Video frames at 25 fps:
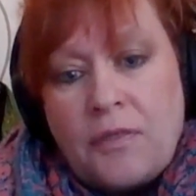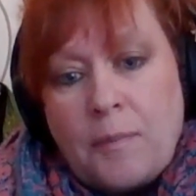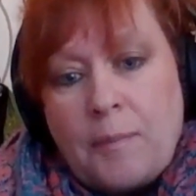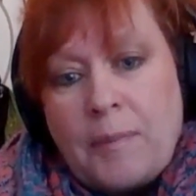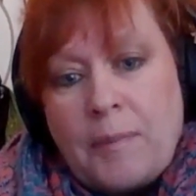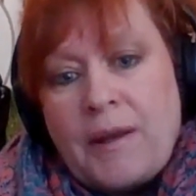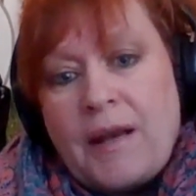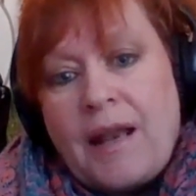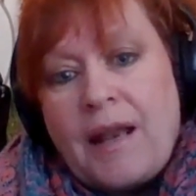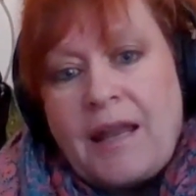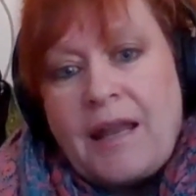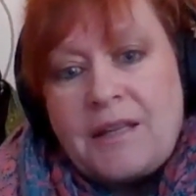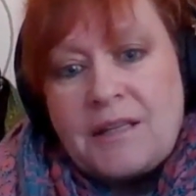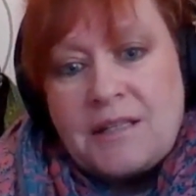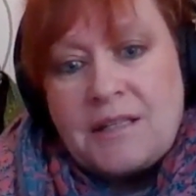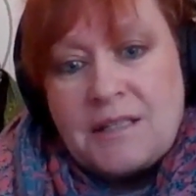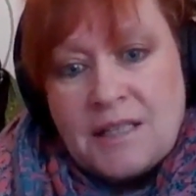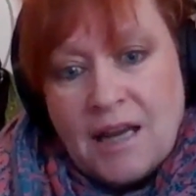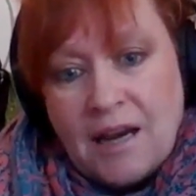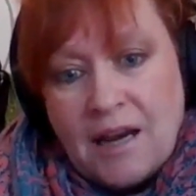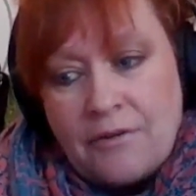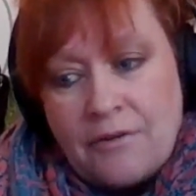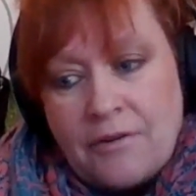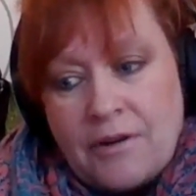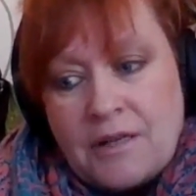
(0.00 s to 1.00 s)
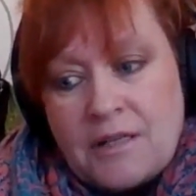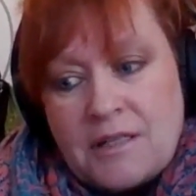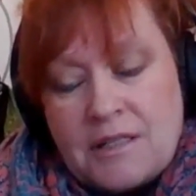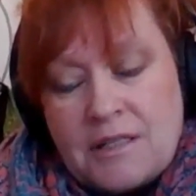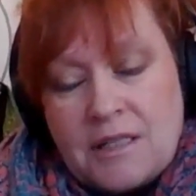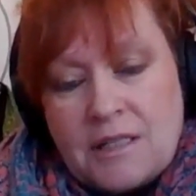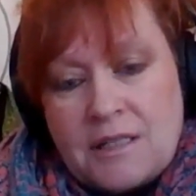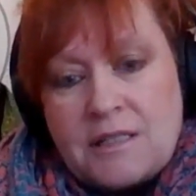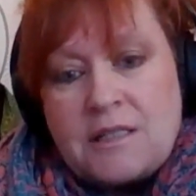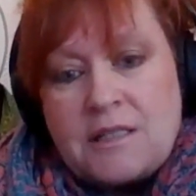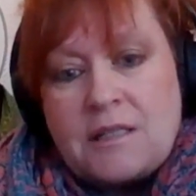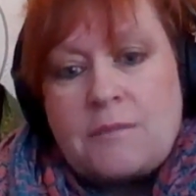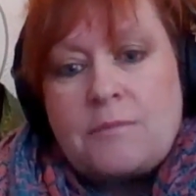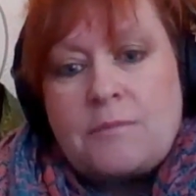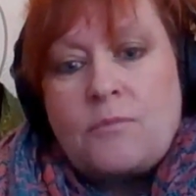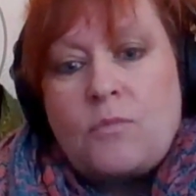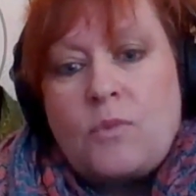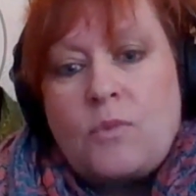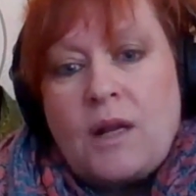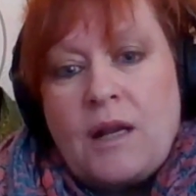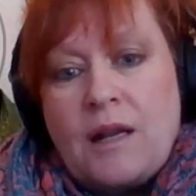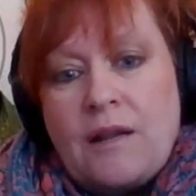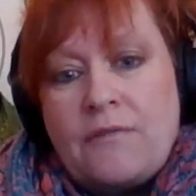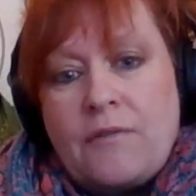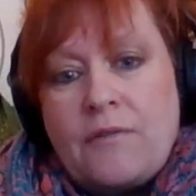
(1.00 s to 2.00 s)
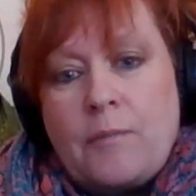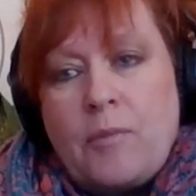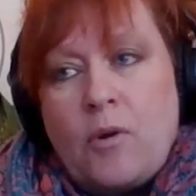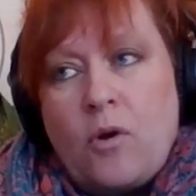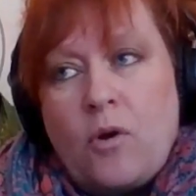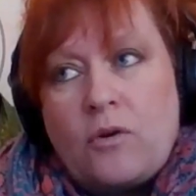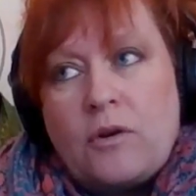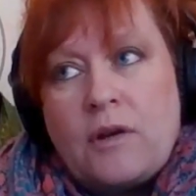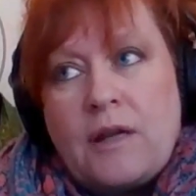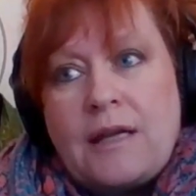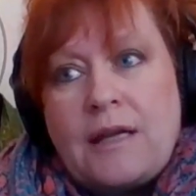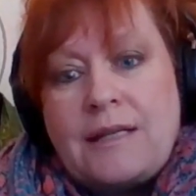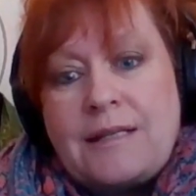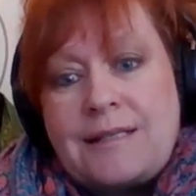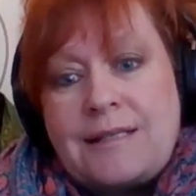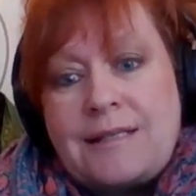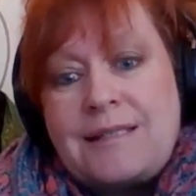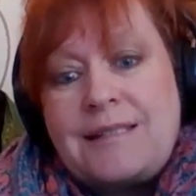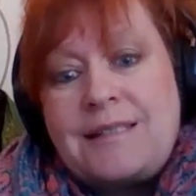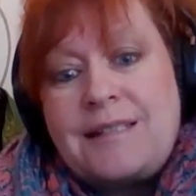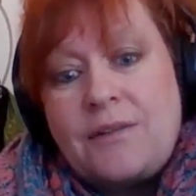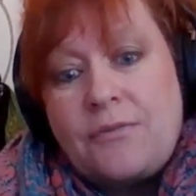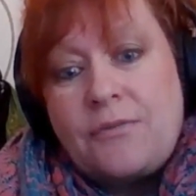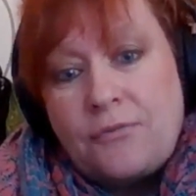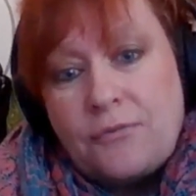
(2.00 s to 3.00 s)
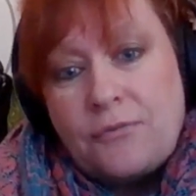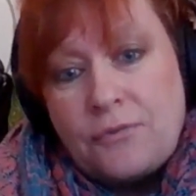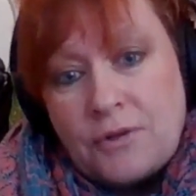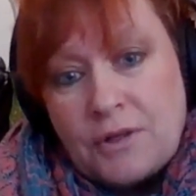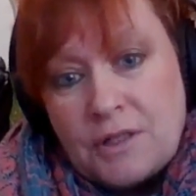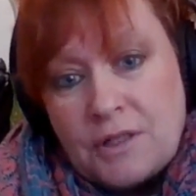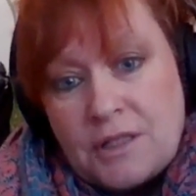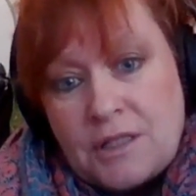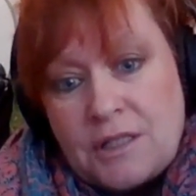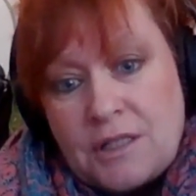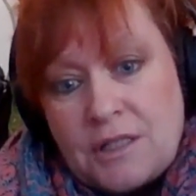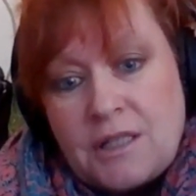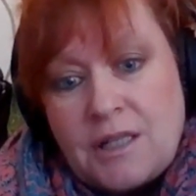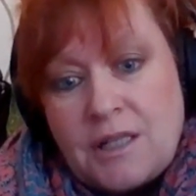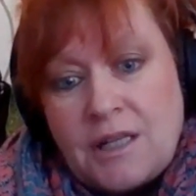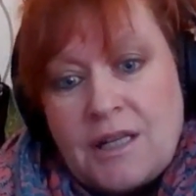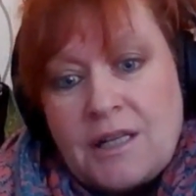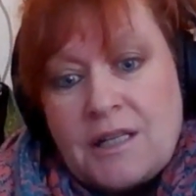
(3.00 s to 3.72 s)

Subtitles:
the planetary system we live upon is different.